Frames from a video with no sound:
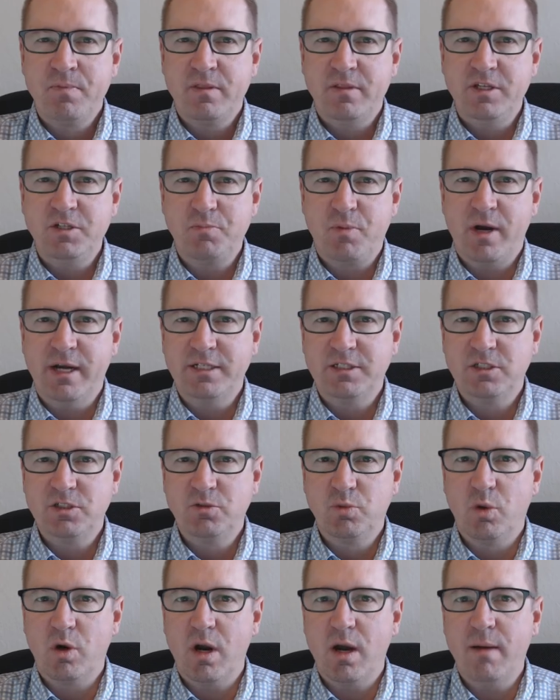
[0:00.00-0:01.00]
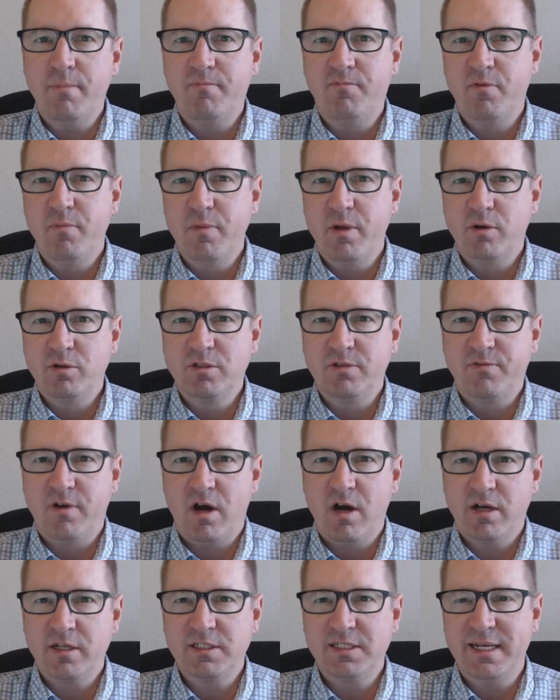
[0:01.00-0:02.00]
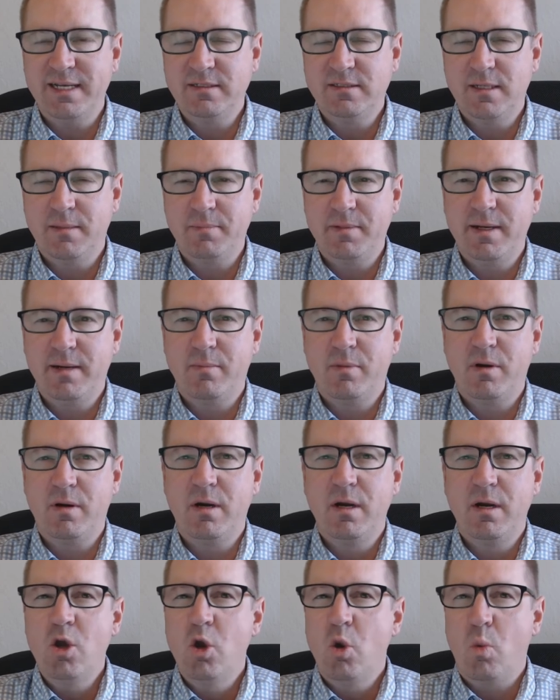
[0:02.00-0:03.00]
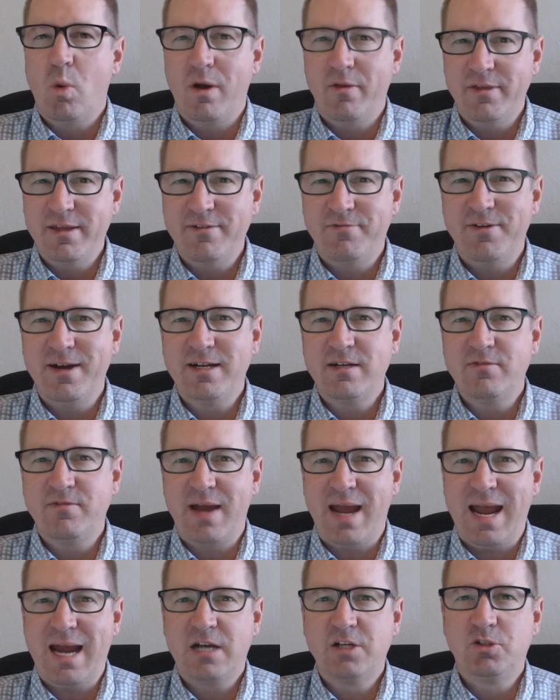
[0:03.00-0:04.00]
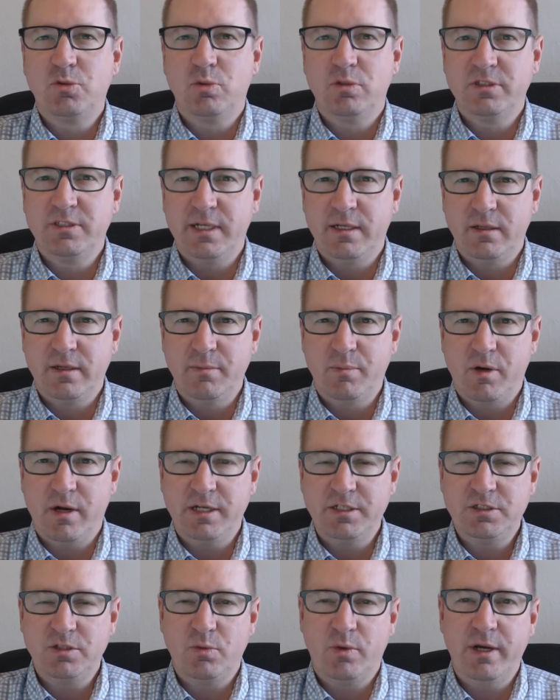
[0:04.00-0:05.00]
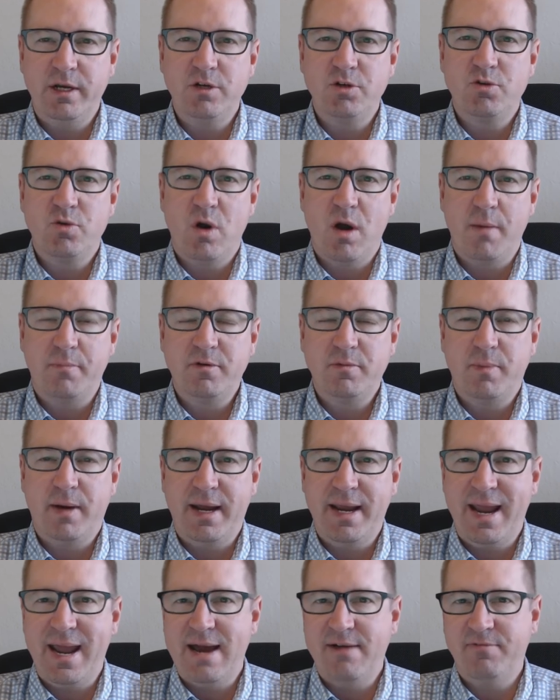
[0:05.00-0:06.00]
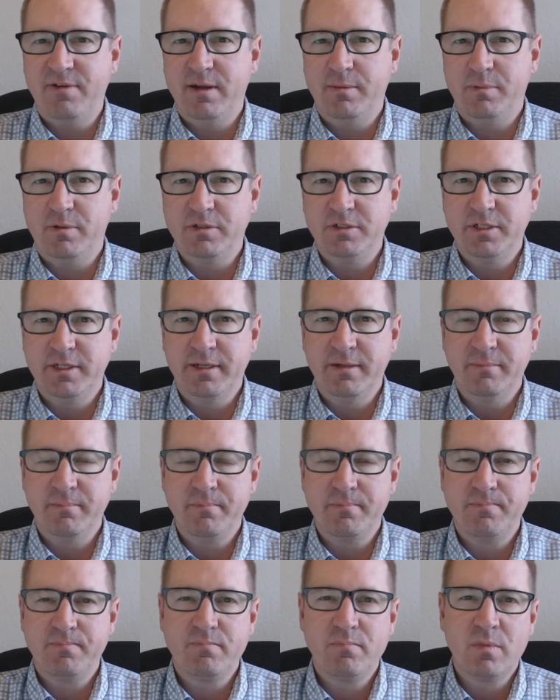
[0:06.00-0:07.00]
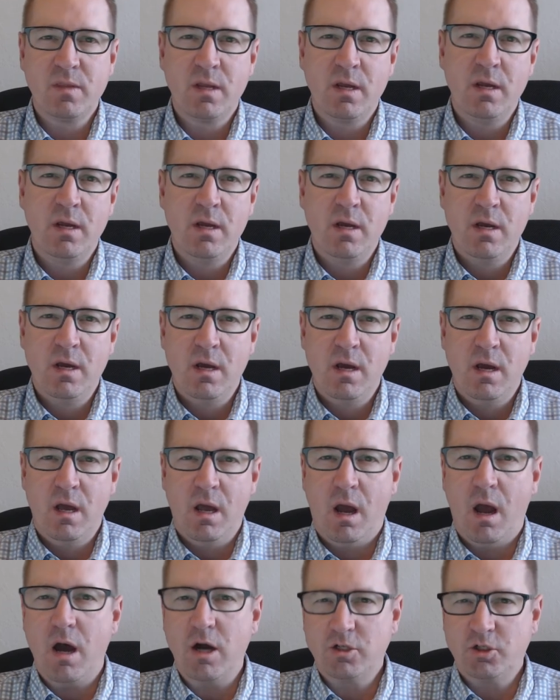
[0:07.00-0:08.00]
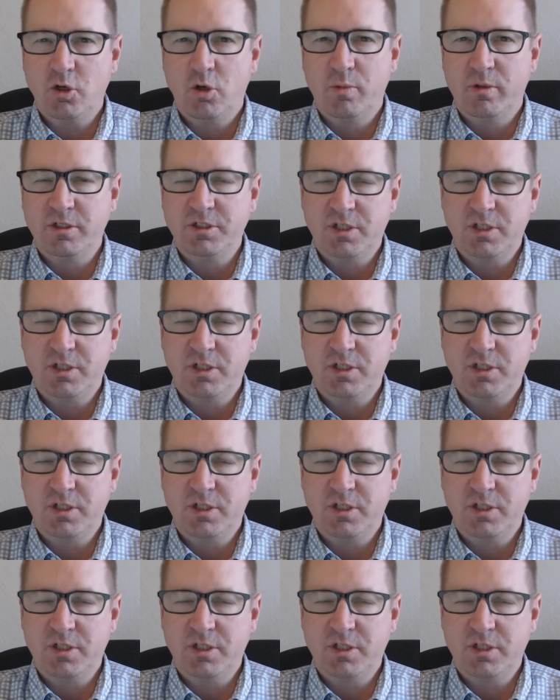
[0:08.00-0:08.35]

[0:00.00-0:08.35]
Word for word: These prices were up from those of August and September, while the effective actual selling price rate dropped by half a percent. October